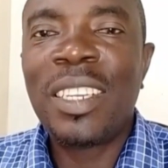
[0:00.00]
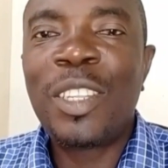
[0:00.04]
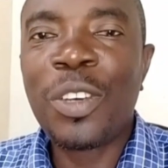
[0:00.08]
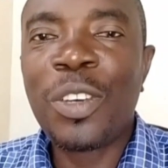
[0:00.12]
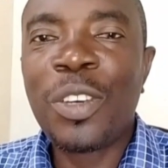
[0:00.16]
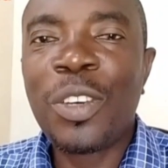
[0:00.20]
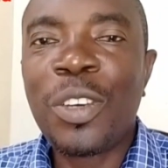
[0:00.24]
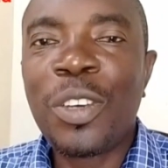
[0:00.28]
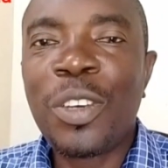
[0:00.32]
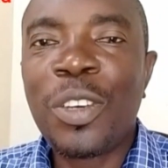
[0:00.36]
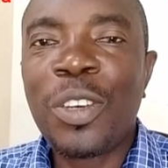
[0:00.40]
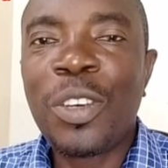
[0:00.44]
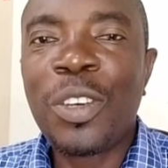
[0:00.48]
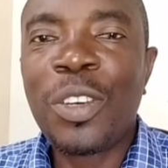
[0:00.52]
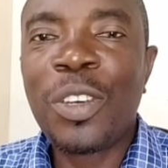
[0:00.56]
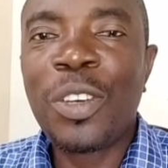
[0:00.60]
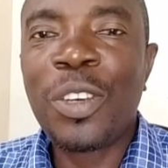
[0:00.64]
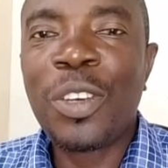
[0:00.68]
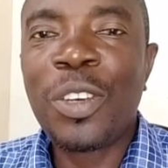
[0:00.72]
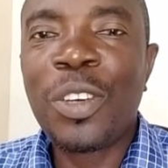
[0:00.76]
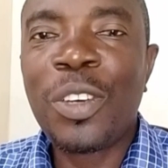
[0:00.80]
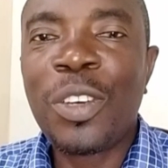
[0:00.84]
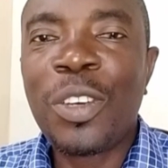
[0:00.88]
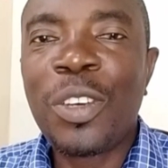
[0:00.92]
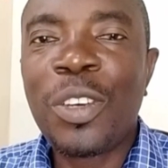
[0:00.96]
The topic
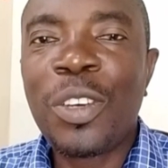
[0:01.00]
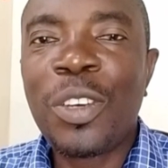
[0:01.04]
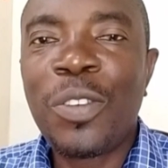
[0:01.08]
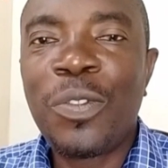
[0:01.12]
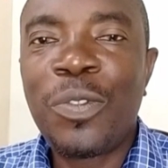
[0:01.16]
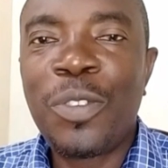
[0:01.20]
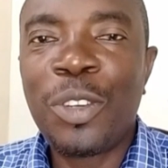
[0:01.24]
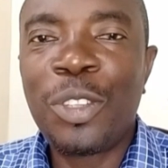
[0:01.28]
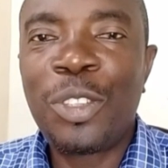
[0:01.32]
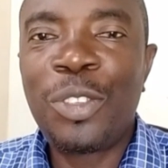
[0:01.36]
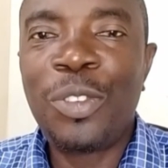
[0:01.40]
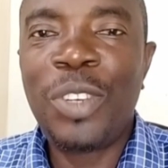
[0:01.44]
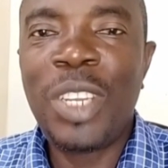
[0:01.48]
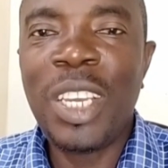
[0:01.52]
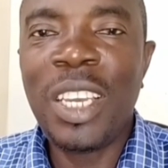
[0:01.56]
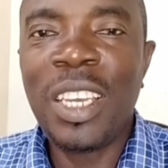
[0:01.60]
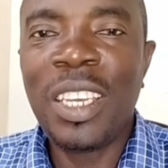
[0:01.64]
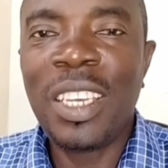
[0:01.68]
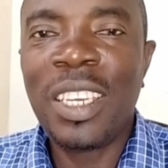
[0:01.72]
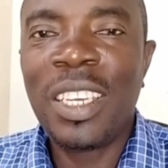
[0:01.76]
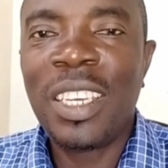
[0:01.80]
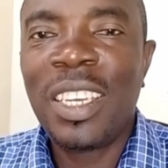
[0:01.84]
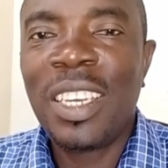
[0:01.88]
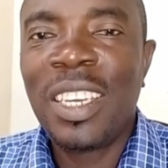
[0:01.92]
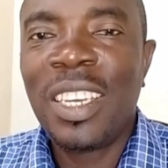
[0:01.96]
of discussion for
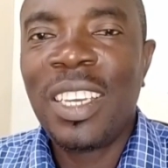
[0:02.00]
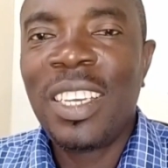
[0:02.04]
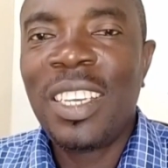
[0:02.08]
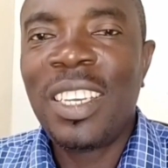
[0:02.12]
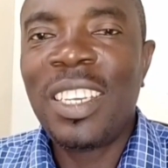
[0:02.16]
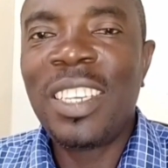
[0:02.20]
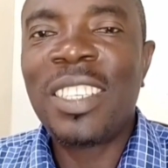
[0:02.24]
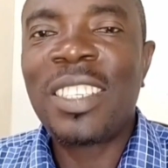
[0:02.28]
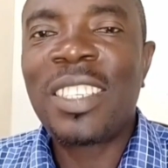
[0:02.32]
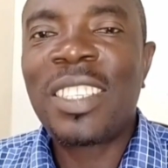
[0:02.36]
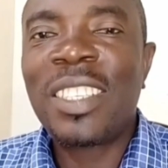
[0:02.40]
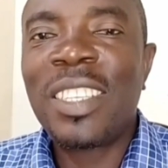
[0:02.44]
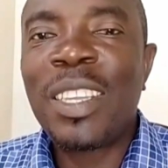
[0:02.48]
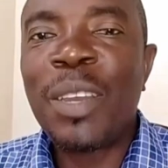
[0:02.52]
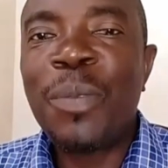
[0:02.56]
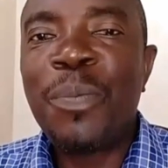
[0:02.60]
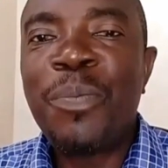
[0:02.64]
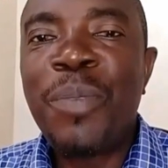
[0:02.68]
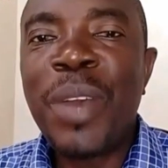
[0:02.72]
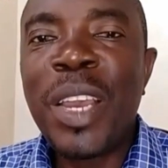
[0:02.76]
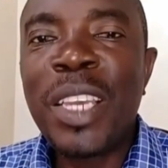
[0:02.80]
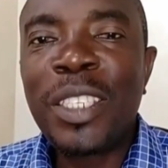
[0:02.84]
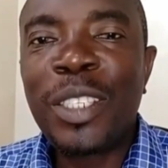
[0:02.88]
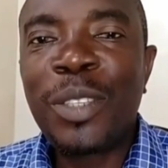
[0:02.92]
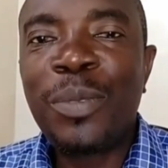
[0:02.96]
today is
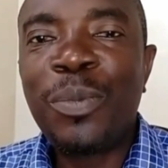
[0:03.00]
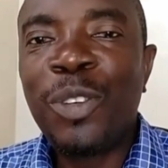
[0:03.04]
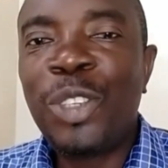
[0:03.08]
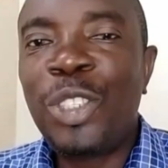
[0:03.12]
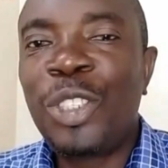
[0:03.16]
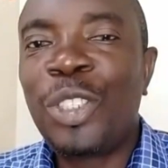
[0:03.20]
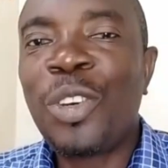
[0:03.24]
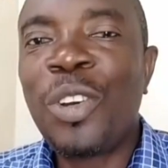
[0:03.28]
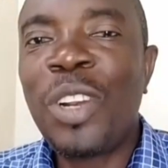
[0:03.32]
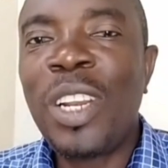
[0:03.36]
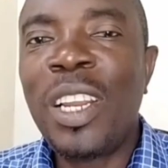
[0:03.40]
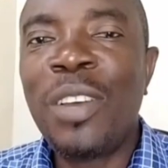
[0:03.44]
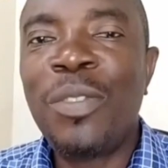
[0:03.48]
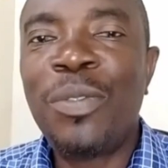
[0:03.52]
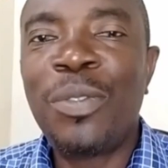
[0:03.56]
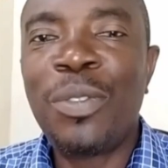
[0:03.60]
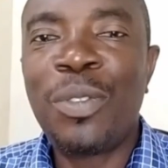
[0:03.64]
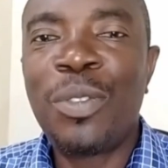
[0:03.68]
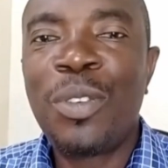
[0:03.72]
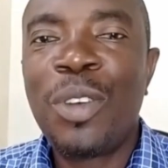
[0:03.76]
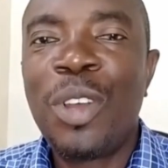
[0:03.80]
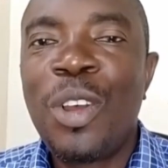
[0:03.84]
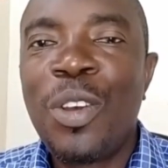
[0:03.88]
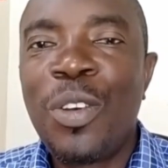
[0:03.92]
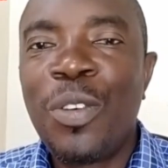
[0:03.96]
the best moisture
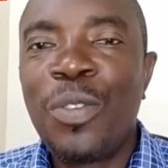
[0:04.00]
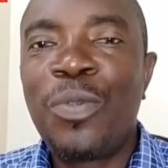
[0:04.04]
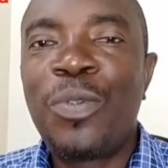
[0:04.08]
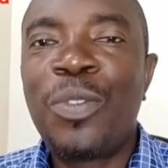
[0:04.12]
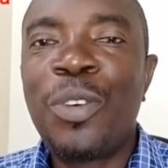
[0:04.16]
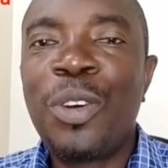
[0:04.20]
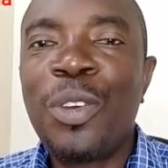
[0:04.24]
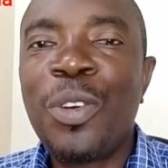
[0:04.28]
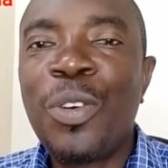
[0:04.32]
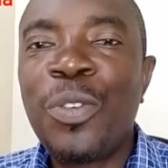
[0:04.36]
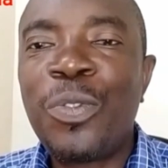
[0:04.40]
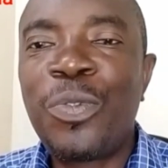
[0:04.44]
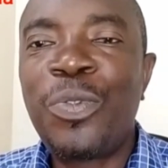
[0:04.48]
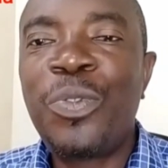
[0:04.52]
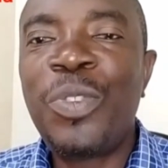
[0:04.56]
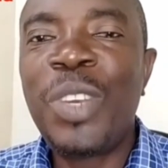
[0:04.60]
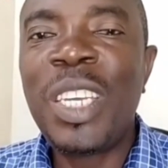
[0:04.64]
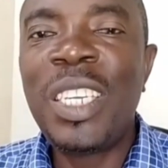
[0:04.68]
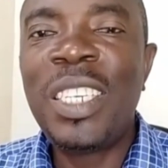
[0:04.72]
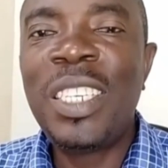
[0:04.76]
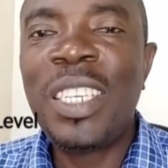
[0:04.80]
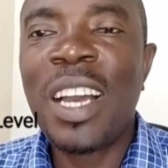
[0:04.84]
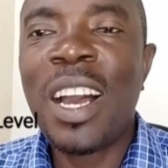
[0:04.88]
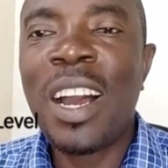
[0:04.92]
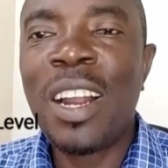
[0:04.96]
level for your
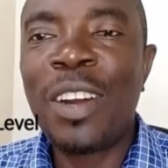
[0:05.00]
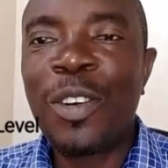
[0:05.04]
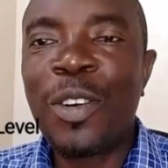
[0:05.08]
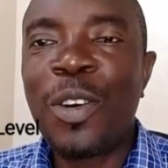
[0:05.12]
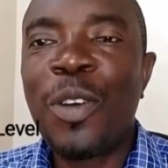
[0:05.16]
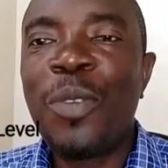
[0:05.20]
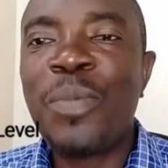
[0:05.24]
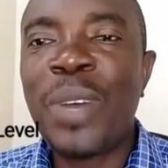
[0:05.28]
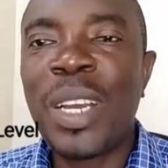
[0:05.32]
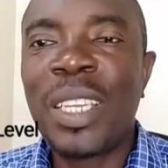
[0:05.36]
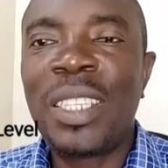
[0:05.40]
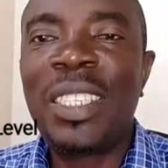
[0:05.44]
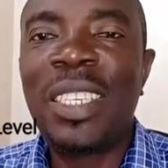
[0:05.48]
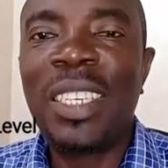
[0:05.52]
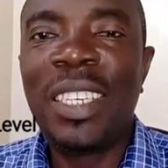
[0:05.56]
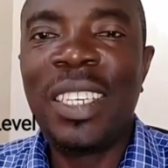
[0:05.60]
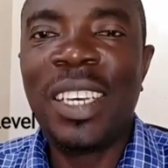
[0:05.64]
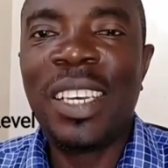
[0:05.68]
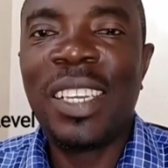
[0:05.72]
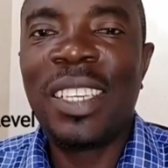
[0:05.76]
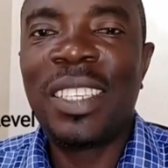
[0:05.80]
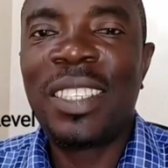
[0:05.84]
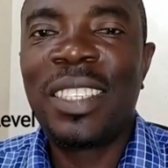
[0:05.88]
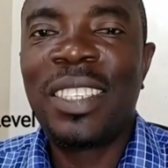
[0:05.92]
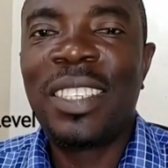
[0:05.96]
feed and raw
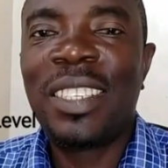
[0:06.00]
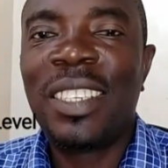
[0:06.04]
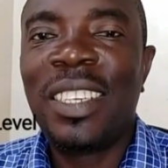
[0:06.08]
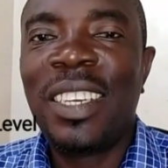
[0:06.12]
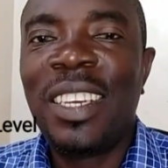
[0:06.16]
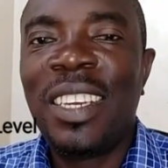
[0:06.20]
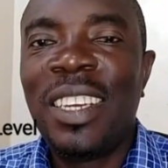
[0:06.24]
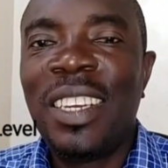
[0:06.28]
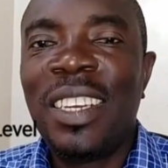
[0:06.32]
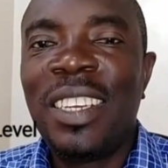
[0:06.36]
materials.